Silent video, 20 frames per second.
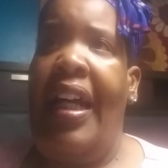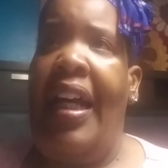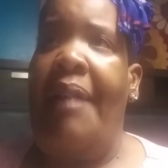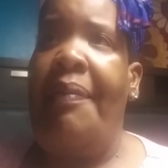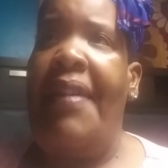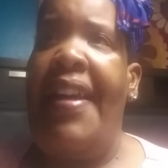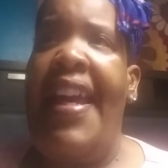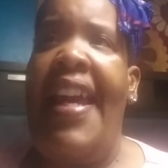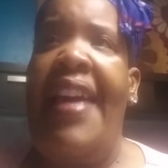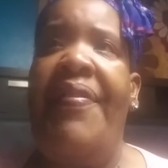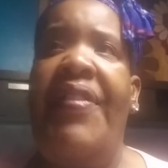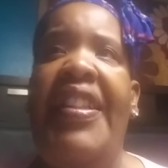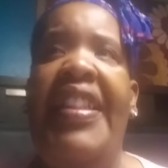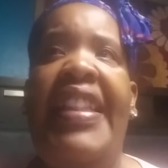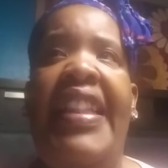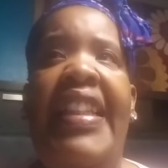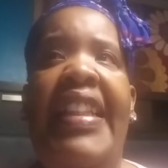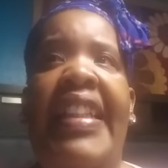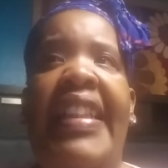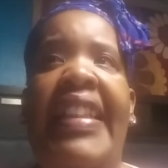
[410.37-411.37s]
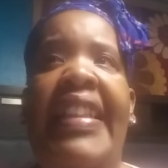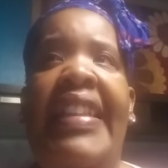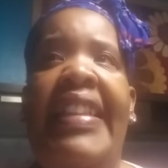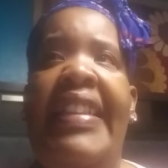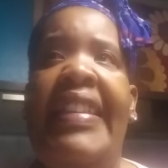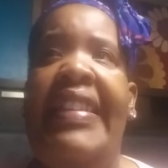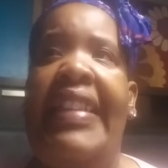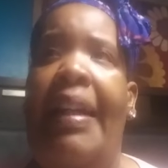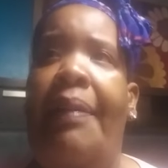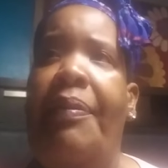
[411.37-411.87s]
I'm having
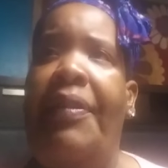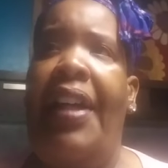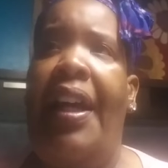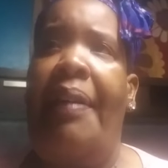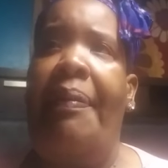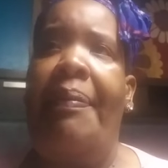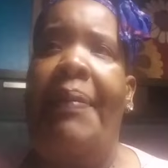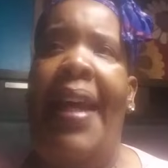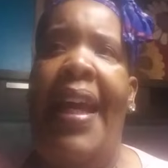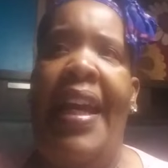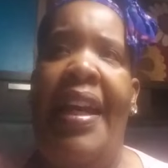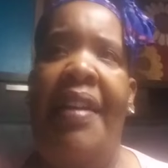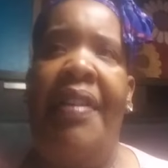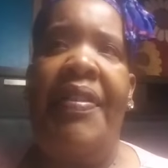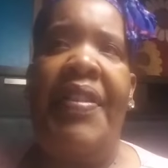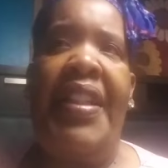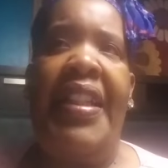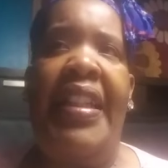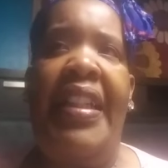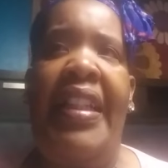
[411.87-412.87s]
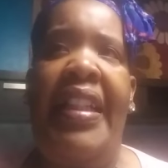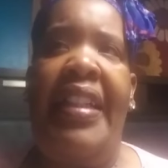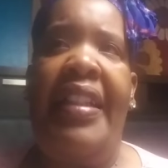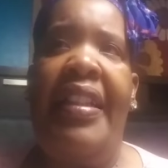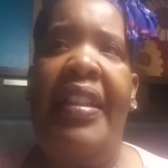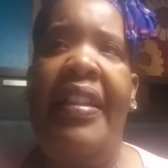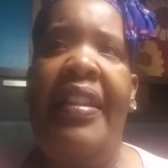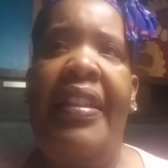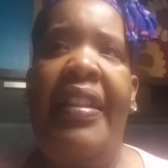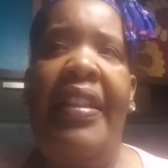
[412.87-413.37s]
kids, I'm not
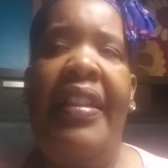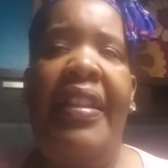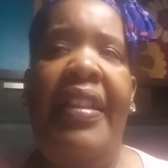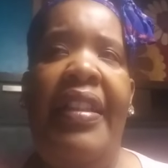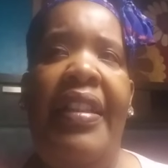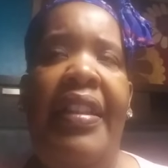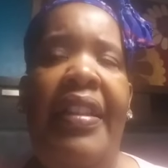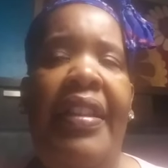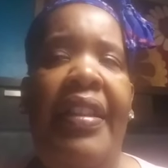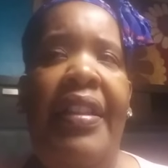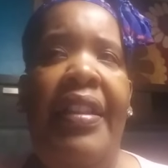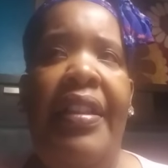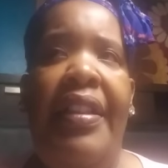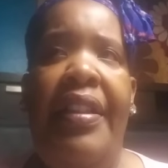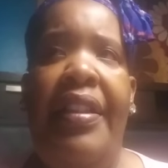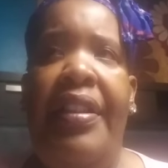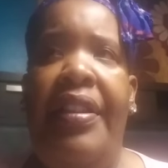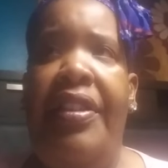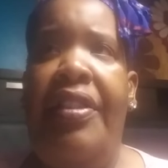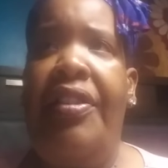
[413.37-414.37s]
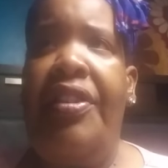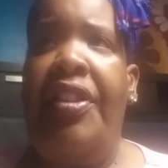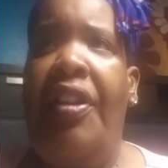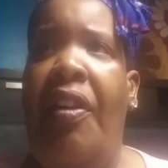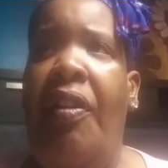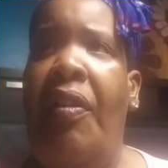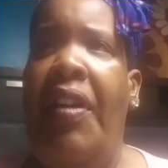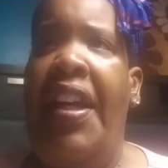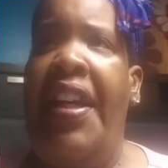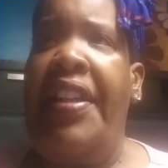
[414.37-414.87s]
married, you
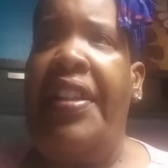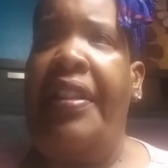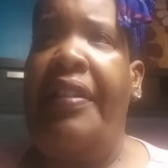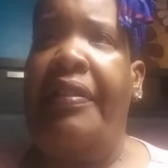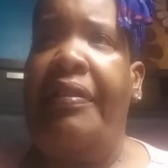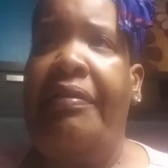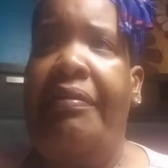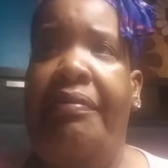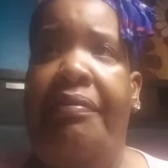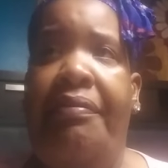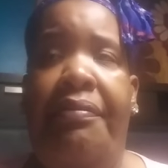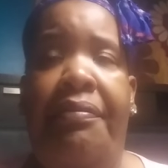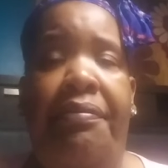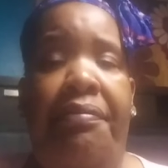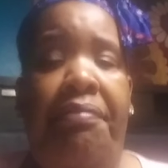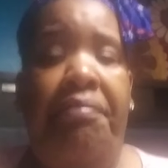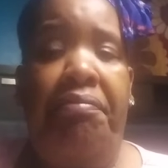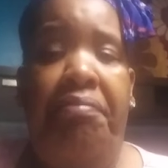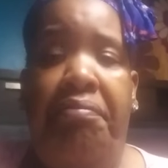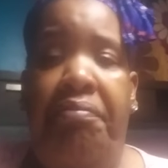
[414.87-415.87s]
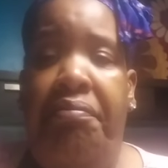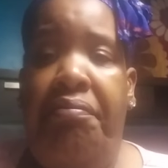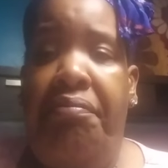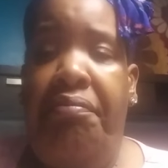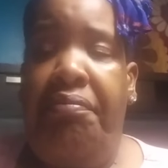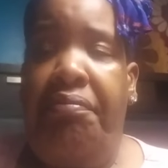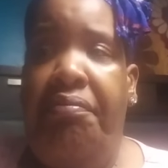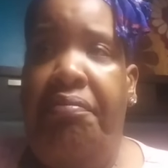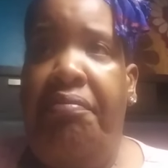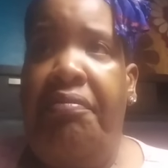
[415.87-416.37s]
know, and
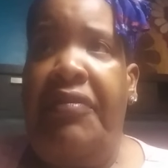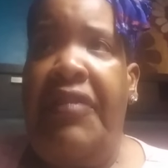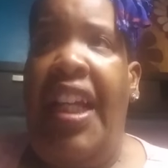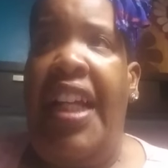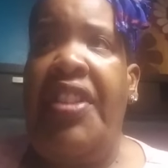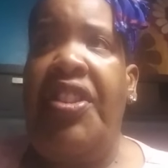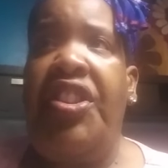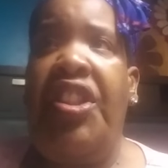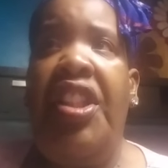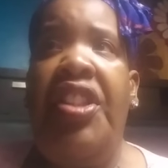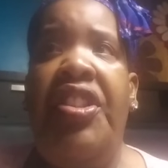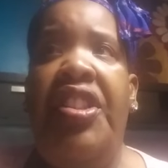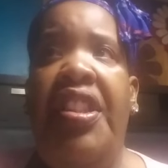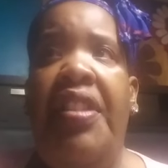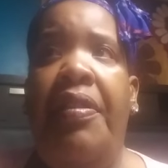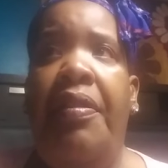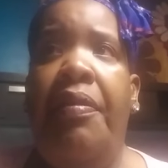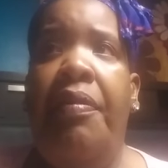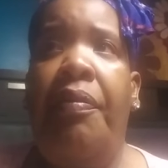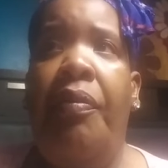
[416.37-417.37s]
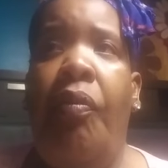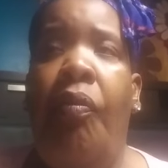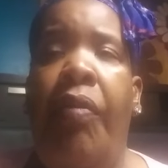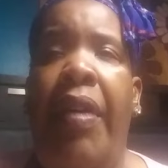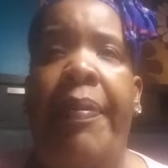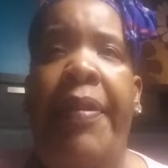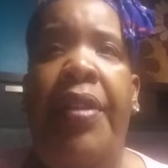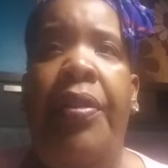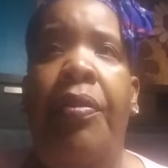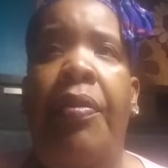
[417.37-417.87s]
not judging
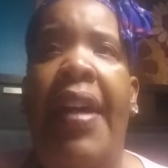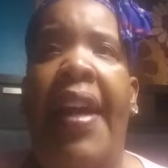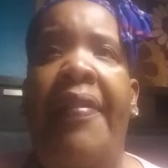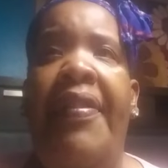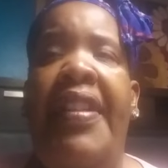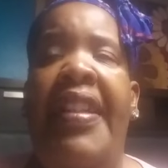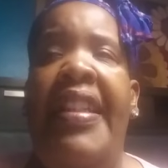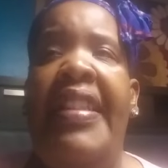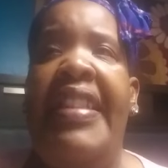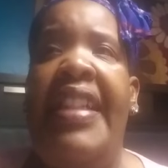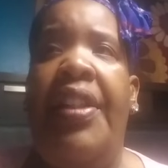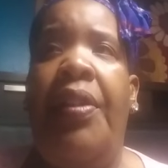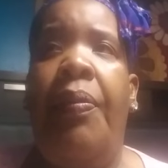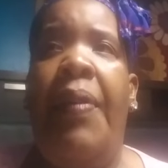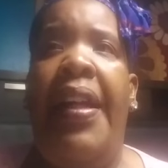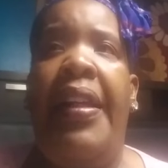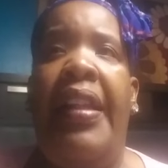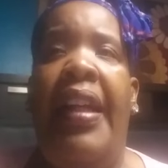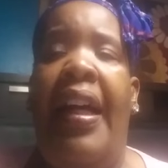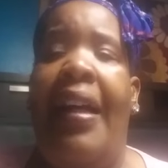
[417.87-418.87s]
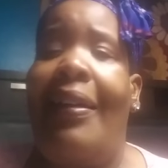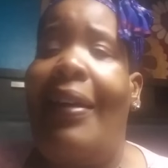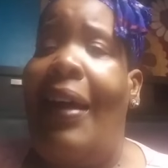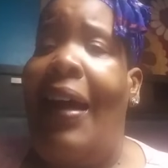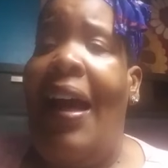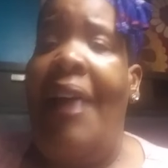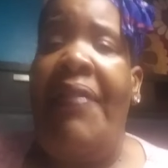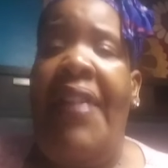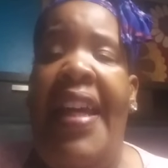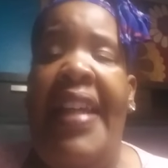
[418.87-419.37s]
women who have kids out of wedlock.
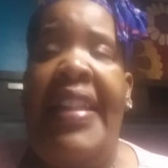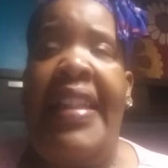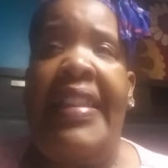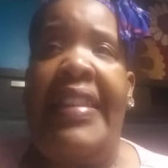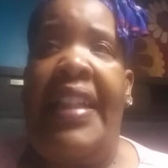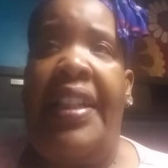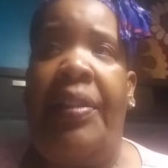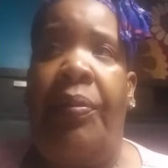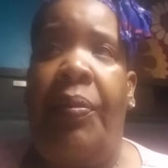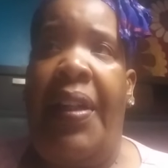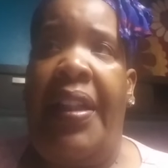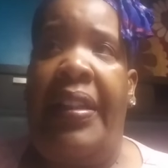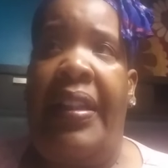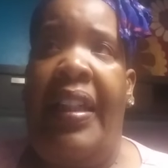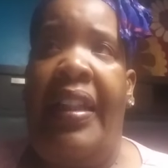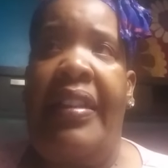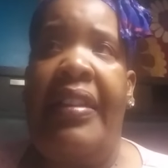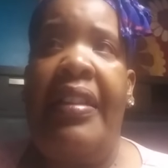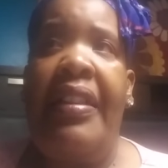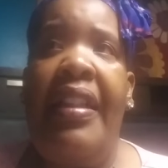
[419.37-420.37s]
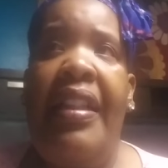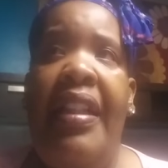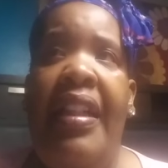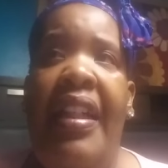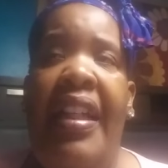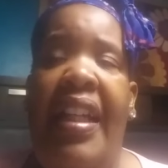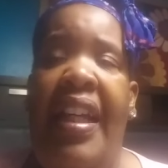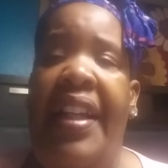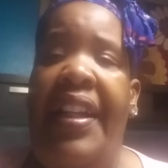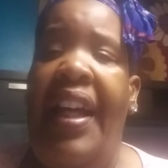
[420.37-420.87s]
I've had kids out of wedlock,
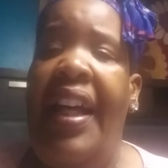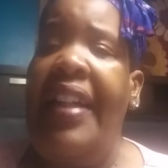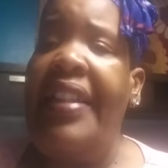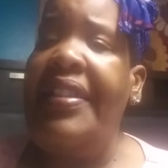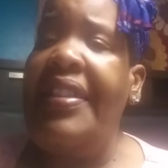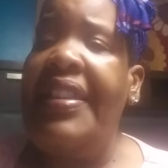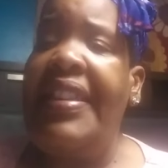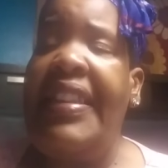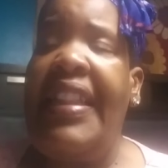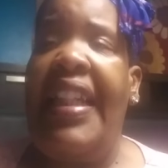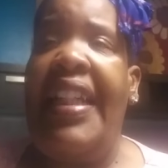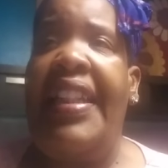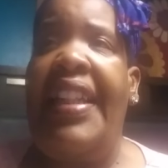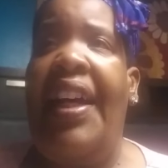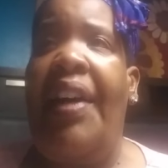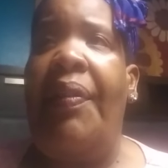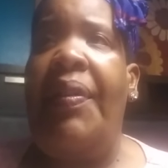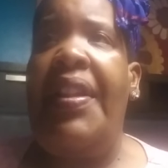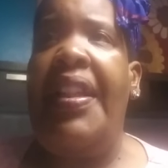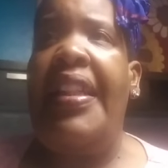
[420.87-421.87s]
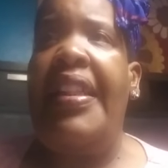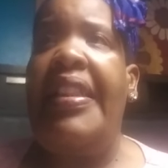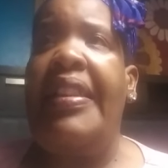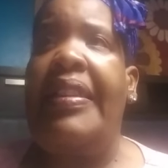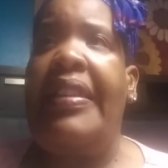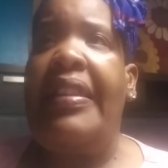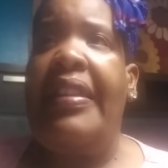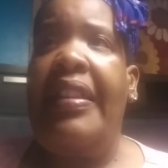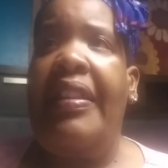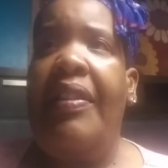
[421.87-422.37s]
and I understand how it
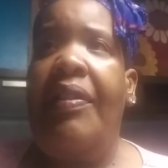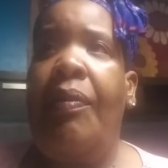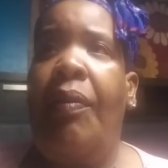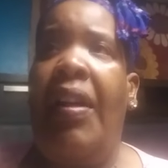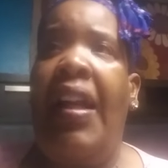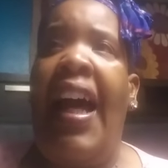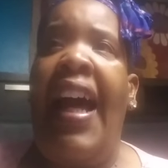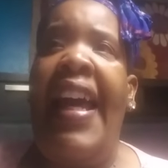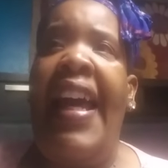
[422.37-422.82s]
is. Well,